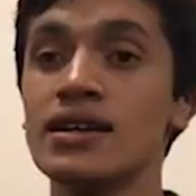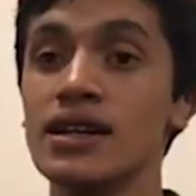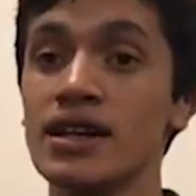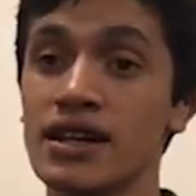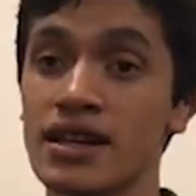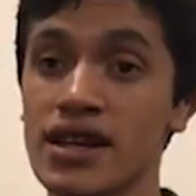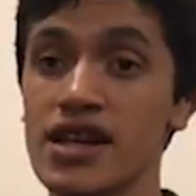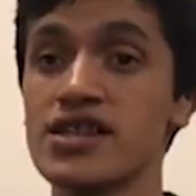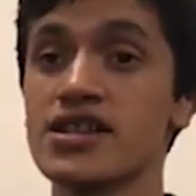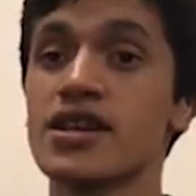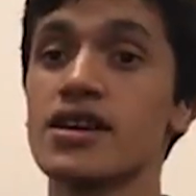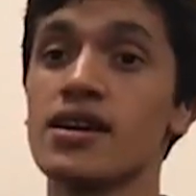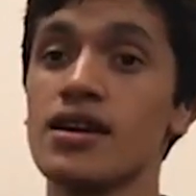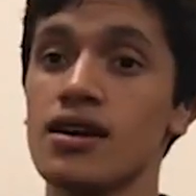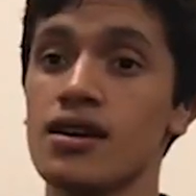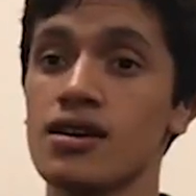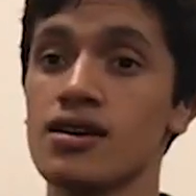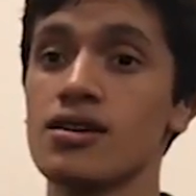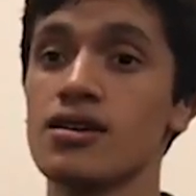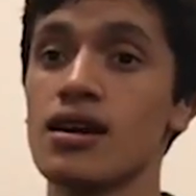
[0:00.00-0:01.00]
In
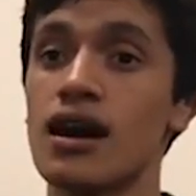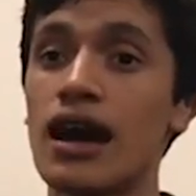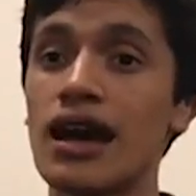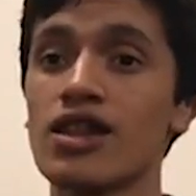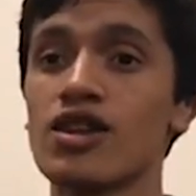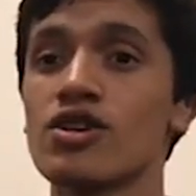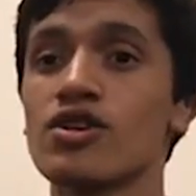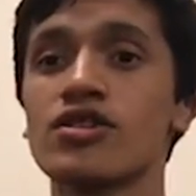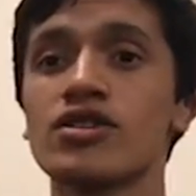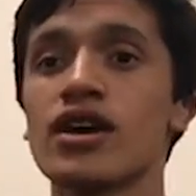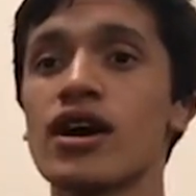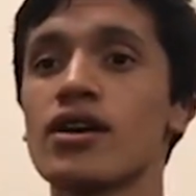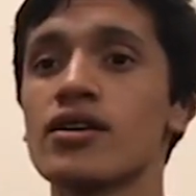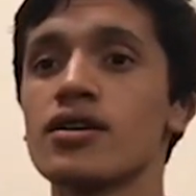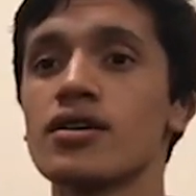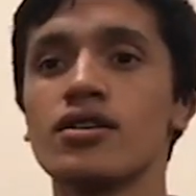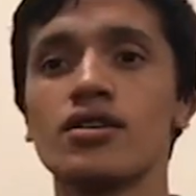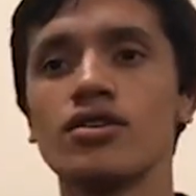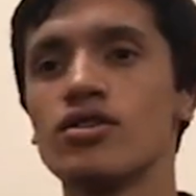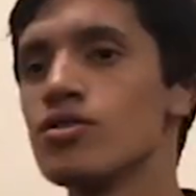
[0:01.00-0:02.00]
HKAA, I learned
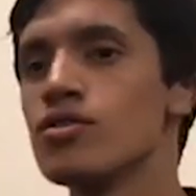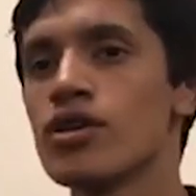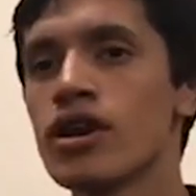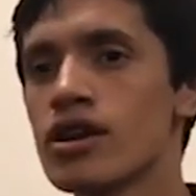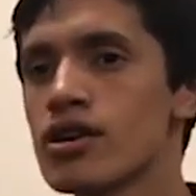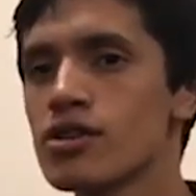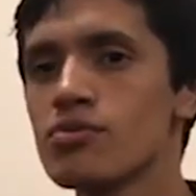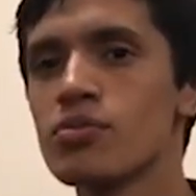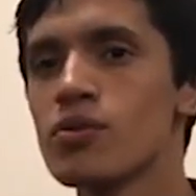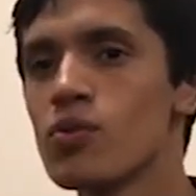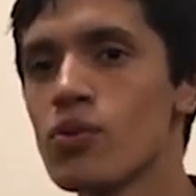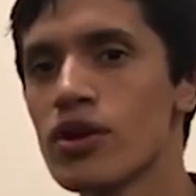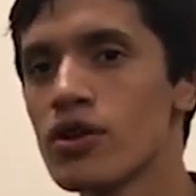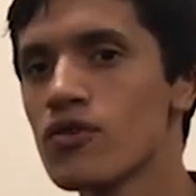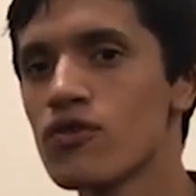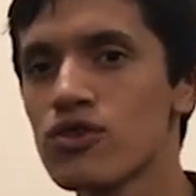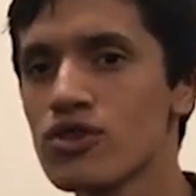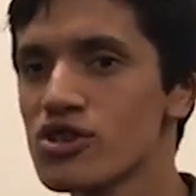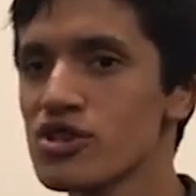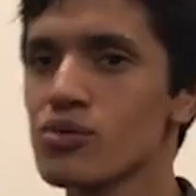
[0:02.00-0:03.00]
that you cannot be
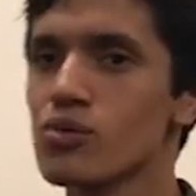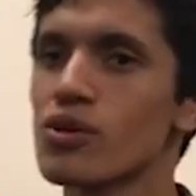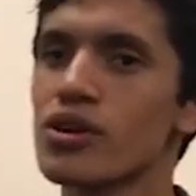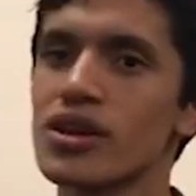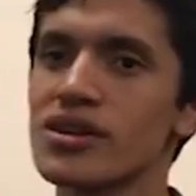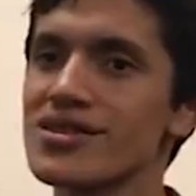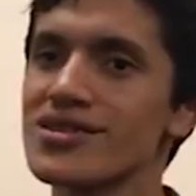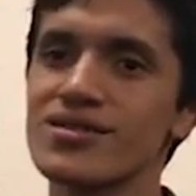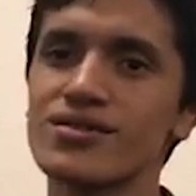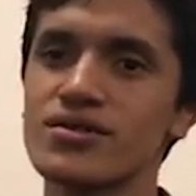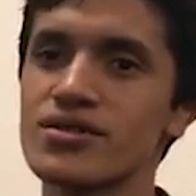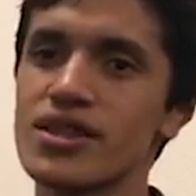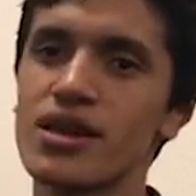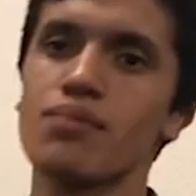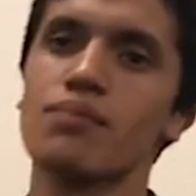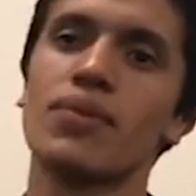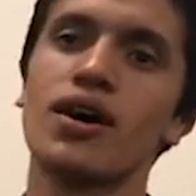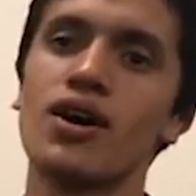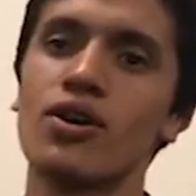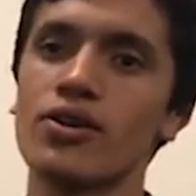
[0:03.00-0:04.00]
waiting for someone else to
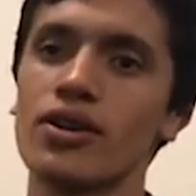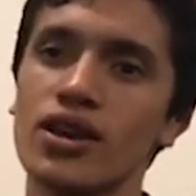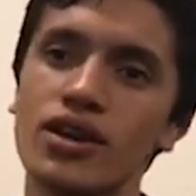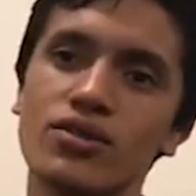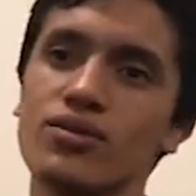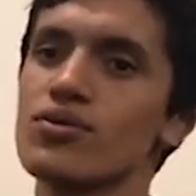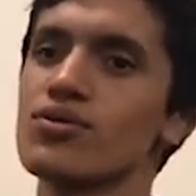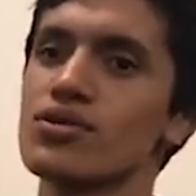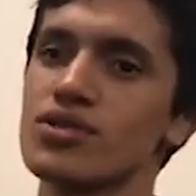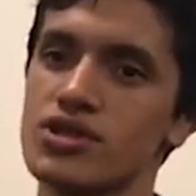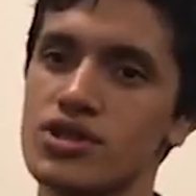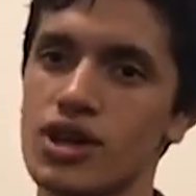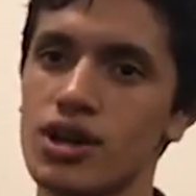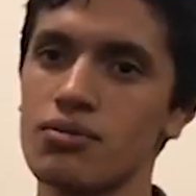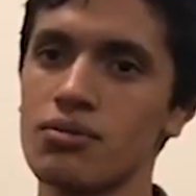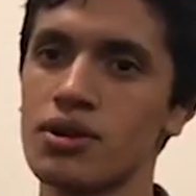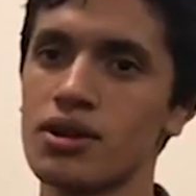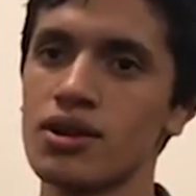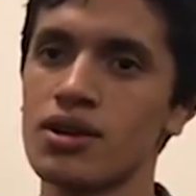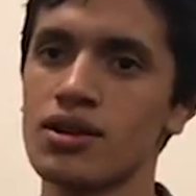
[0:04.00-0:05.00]
step out and do the
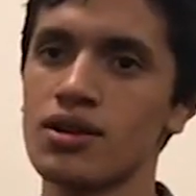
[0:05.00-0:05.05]
job.